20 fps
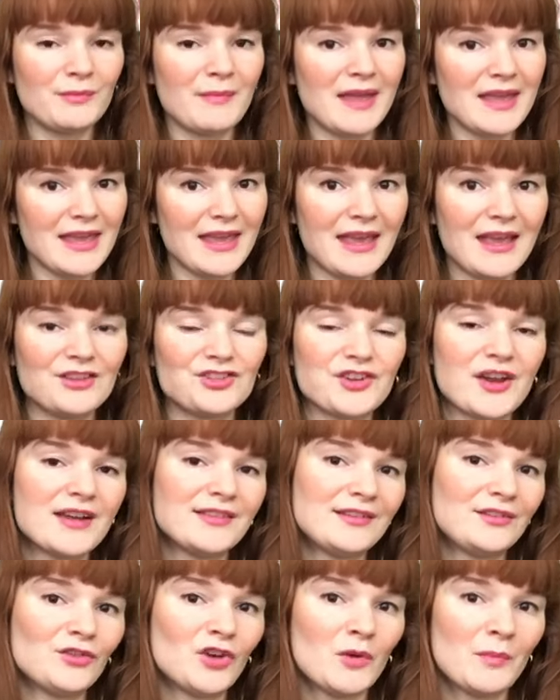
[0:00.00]
to making a
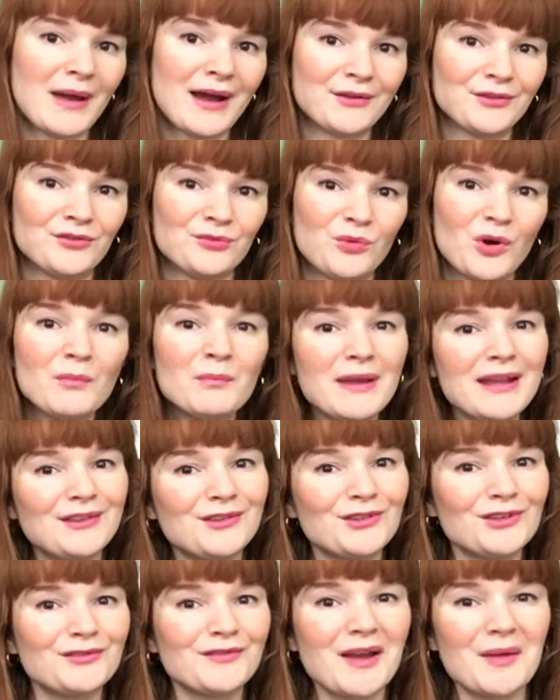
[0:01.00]
jersey top out of 1
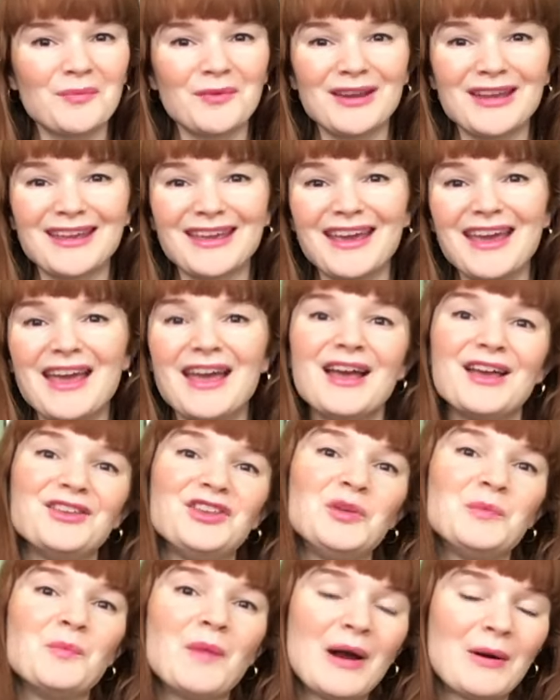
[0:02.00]
meter of fabric,
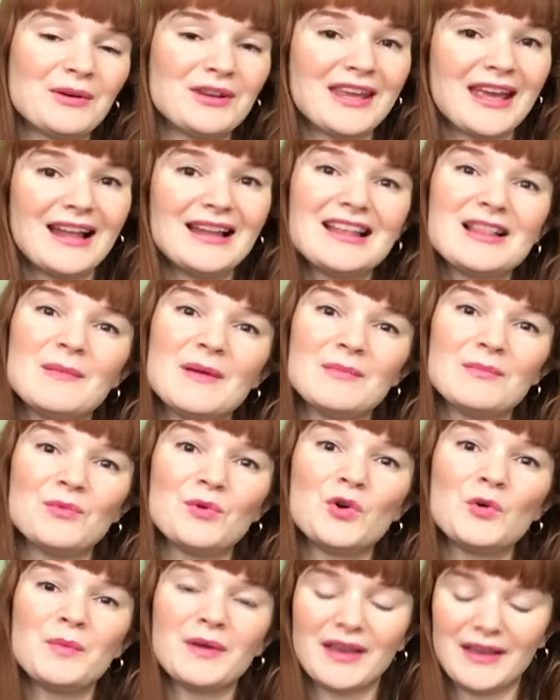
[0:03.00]
you might want to get a little bit
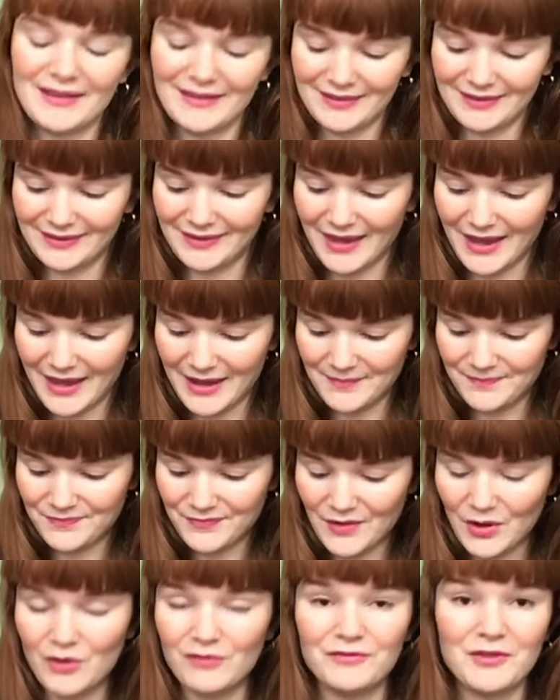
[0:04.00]
more because
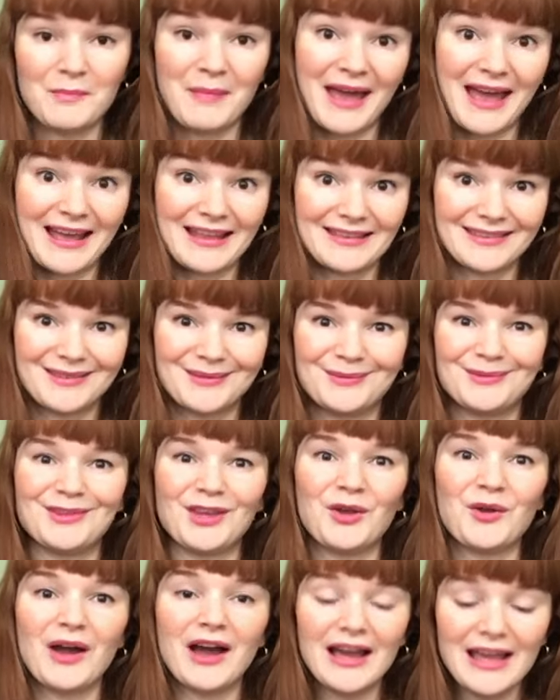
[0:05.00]
of the bands.
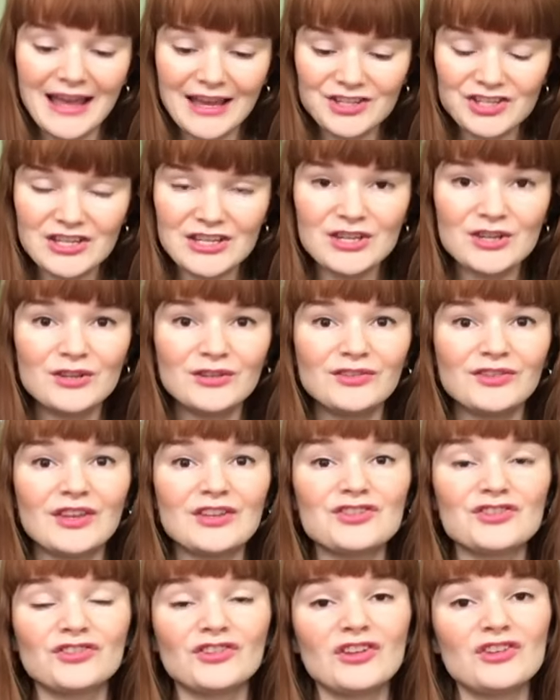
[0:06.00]
So I actually used
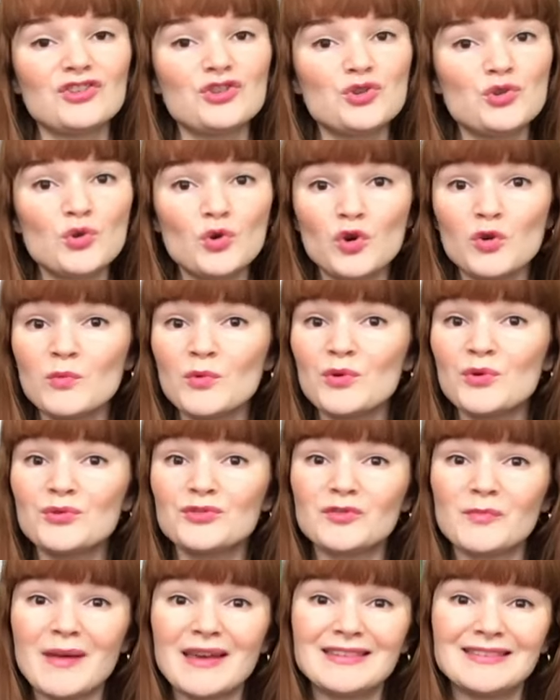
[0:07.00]
just a
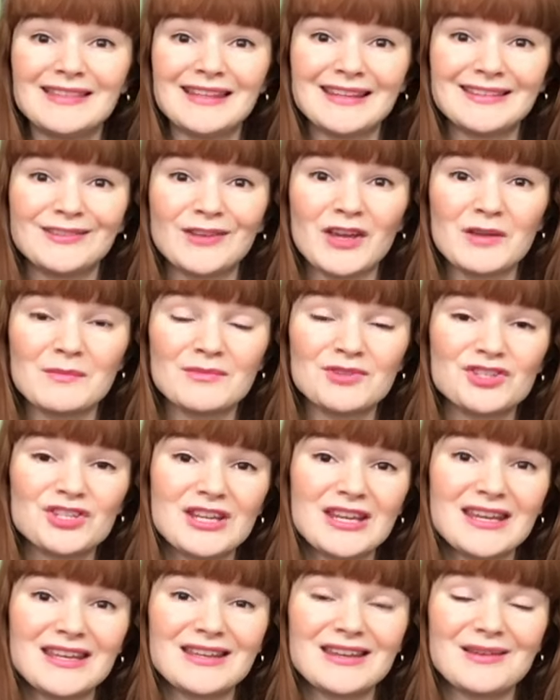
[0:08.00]
normal domestic sewing
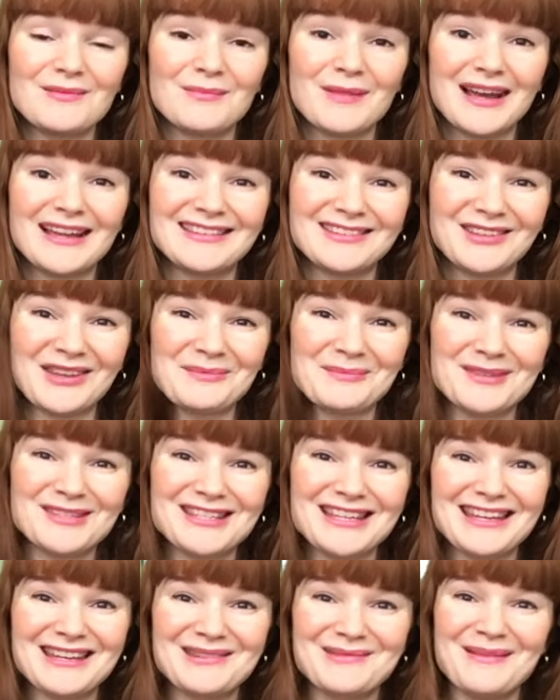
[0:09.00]
machine, my sewing
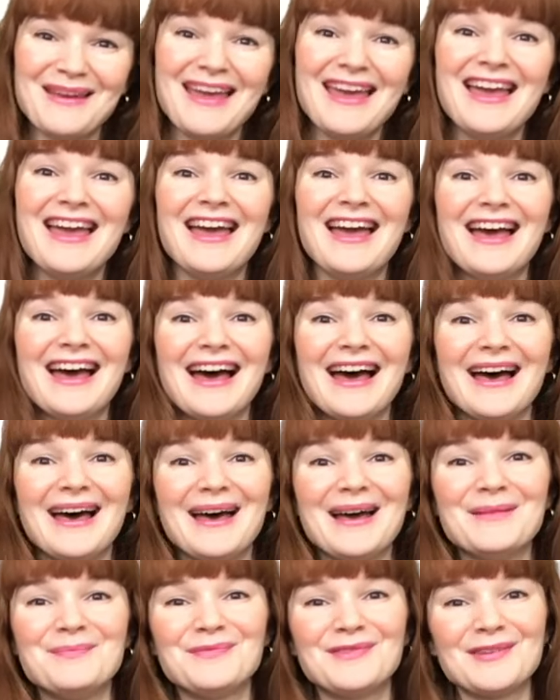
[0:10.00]
machine,
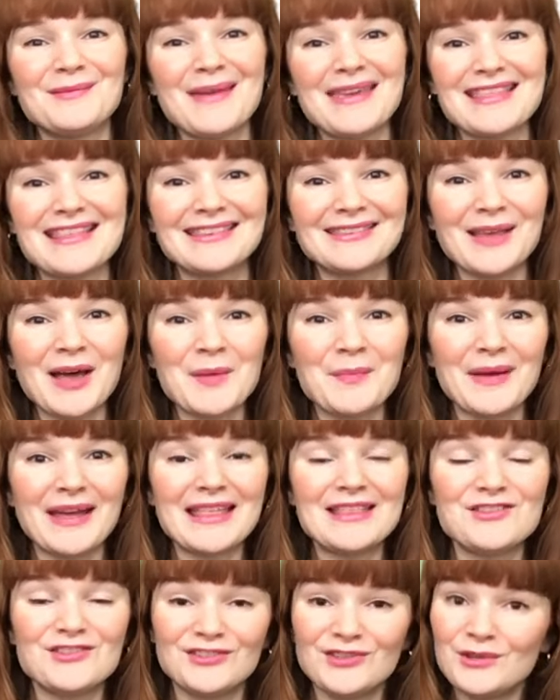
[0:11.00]
to make this up,
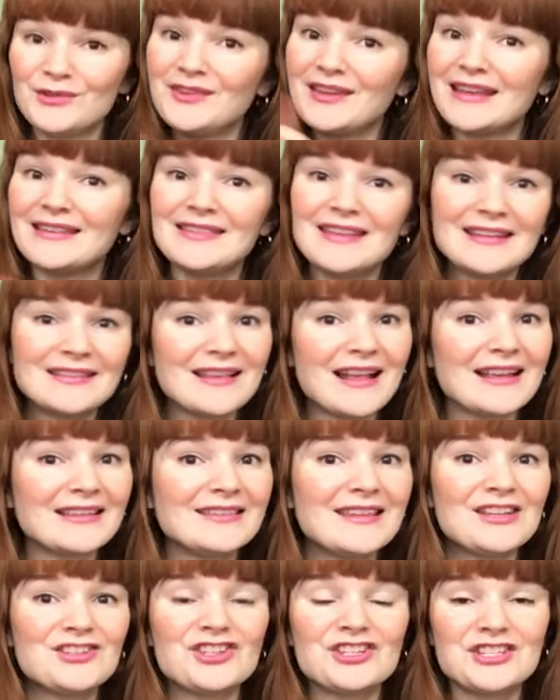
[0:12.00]
and just using a zigzag
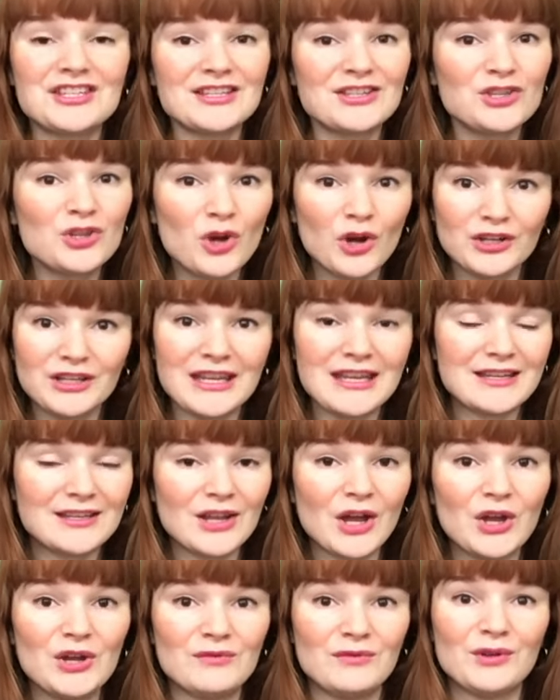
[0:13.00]
stitch, it did not need
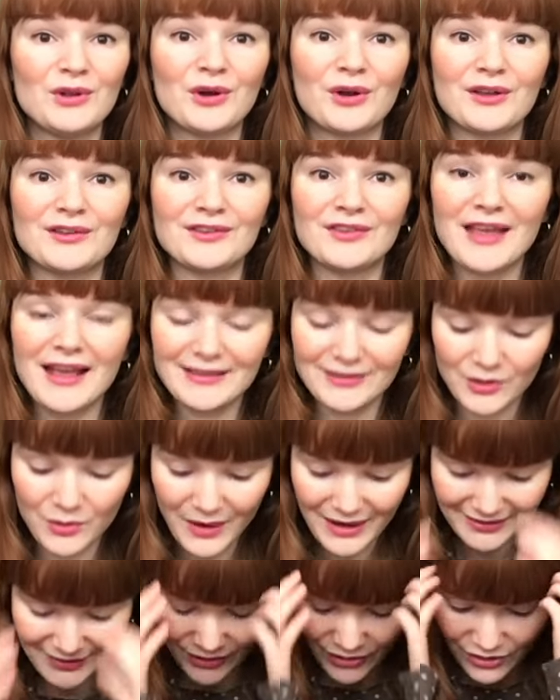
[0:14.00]
an overlocker. So that's
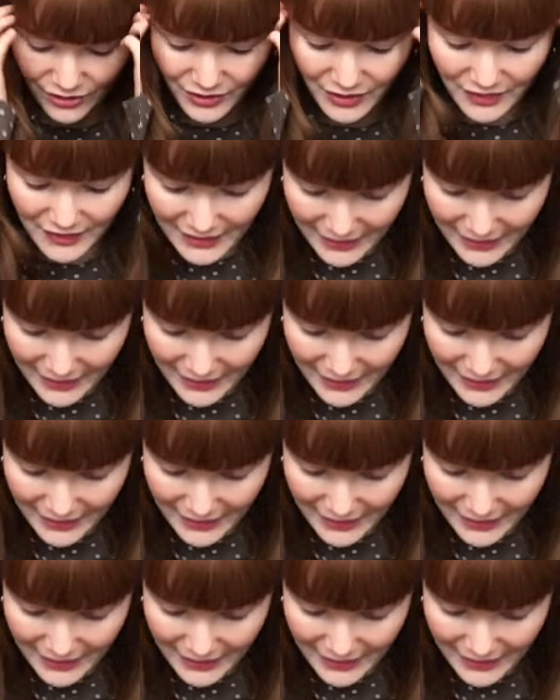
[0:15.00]
quite a good